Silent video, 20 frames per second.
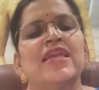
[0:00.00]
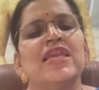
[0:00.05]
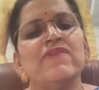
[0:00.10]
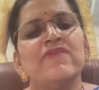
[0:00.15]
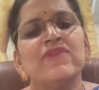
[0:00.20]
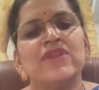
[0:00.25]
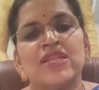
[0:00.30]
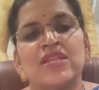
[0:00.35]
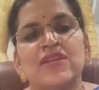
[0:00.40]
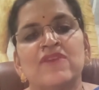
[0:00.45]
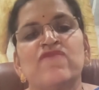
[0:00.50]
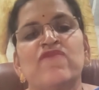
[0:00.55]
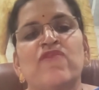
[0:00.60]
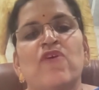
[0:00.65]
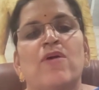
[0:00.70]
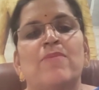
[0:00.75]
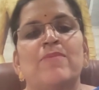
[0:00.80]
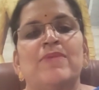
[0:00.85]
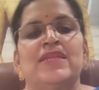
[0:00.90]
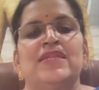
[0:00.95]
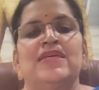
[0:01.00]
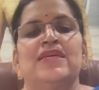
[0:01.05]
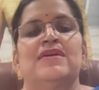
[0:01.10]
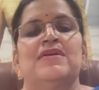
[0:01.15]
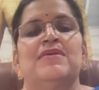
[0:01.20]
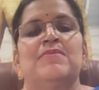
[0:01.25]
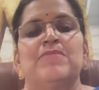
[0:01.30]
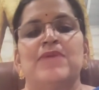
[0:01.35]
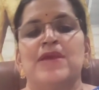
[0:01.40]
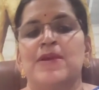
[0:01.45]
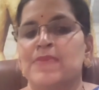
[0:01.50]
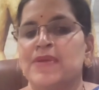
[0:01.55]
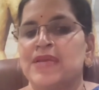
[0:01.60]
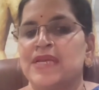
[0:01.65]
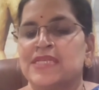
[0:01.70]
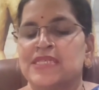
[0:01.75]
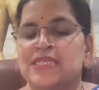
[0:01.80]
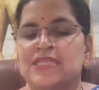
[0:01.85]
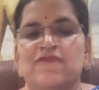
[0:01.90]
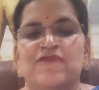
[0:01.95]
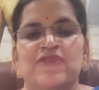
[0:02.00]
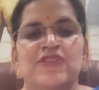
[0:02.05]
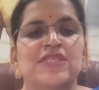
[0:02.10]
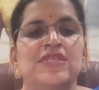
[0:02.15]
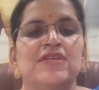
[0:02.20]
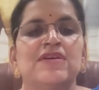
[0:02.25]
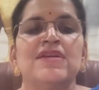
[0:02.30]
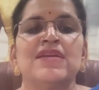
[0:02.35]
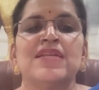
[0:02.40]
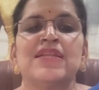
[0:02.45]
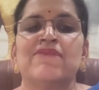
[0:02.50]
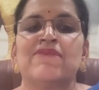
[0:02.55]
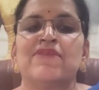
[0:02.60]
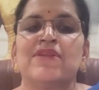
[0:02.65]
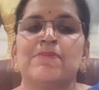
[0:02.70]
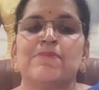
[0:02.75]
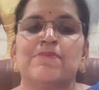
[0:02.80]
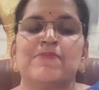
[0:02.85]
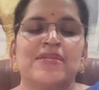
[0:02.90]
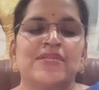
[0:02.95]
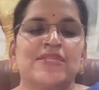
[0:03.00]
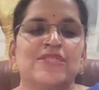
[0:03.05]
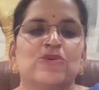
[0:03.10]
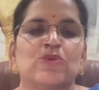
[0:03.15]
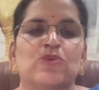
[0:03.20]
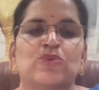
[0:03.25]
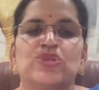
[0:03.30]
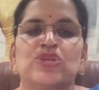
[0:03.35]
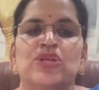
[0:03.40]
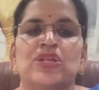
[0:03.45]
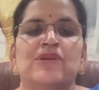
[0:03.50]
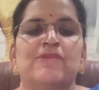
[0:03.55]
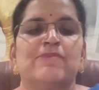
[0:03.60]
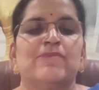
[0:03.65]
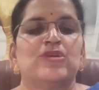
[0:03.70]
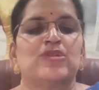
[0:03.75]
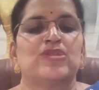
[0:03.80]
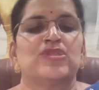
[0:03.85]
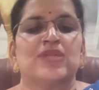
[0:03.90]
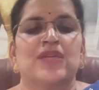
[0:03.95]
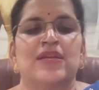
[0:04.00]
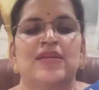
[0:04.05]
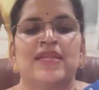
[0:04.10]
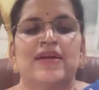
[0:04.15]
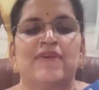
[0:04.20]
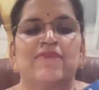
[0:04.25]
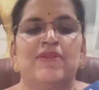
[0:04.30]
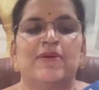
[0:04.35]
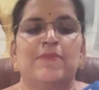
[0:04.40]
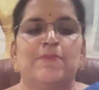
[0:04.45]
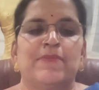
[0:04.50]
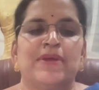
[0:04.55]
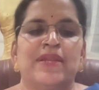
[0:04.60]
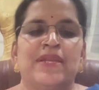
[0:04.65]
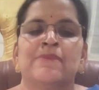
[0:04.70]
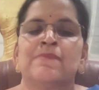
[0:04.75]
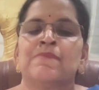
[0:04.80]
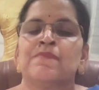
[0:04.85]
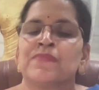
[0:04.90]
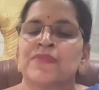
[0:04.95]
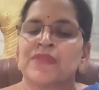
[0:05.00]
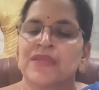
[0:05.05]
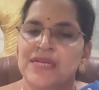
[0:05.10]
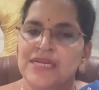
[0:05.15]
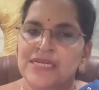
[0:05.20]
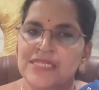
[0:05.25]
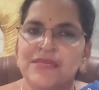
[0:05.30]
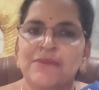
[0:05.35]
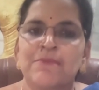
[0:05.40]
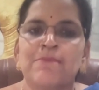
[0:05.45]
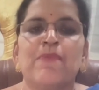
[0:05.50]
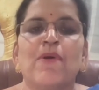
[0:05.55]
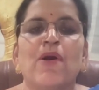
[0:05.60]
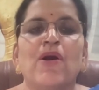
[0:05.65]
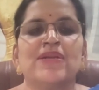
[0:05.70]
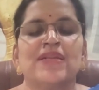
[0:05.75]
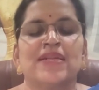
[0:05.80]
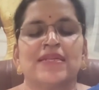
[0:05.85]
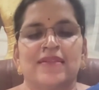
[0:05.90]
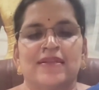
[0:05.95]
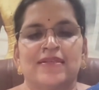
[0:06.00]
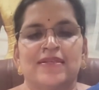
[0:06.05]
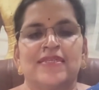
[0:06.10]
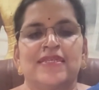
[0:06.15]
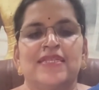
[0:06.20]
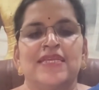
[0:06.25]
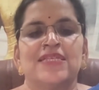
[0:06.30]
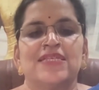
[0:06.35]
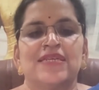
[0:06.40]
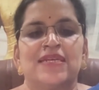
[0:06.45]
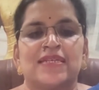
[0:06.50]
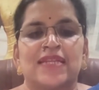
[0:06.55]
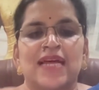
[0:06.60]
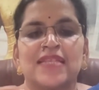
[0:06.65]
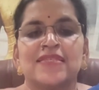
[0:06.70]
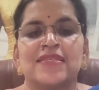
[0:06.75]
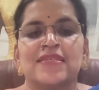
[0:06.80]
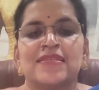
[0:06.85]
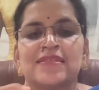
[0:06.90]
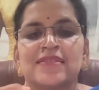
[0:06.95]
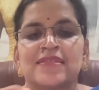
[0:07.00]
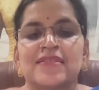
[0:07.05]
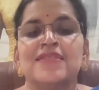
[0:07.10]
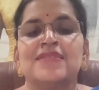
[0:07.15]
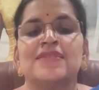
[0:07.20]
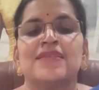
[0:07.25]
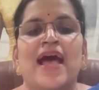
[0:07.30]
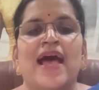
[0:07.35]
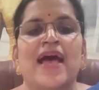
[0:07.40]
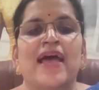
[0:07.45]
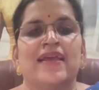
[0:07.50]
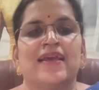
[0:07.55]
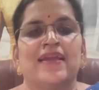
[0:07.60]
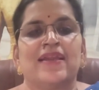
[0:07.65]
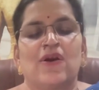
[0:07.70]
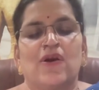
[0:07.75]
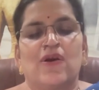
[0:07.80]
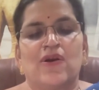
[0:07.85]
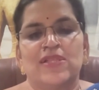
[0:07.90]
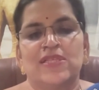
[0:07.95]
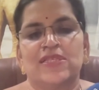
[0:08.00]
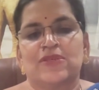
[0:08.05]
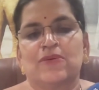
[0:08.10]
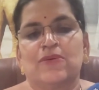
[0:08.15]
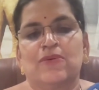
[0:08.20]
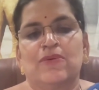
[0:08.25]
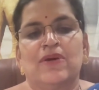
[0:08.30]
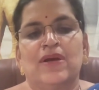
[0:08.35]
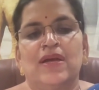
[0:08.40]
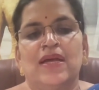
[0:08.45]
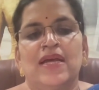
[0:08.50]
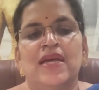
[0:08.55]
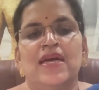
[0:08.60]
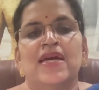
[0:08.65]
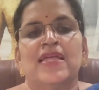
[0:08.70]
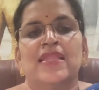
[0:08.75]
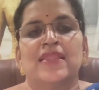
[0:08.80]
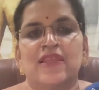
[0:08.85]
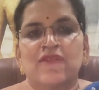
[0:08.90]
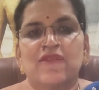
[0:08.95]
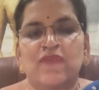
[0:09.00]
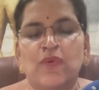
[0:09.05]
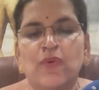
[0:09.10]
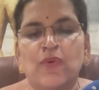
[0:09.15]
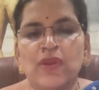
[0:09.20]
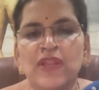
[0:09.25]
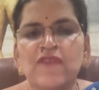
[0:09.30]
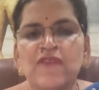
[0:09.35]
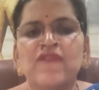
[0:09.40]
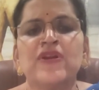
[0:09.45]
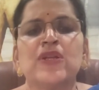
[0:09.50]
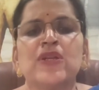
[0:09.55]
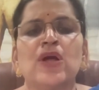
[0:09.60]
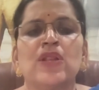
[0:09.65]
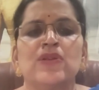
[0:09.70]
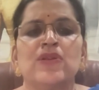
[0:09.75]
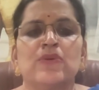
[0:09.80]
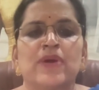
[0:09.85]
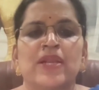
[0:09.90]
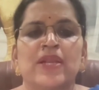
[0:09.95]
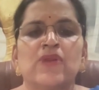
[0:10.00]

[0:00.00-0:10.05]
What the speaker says: even informally. Maybe it is physical development, social, emotional development. It's important that a teacher touches this angle also. Therefore, if at all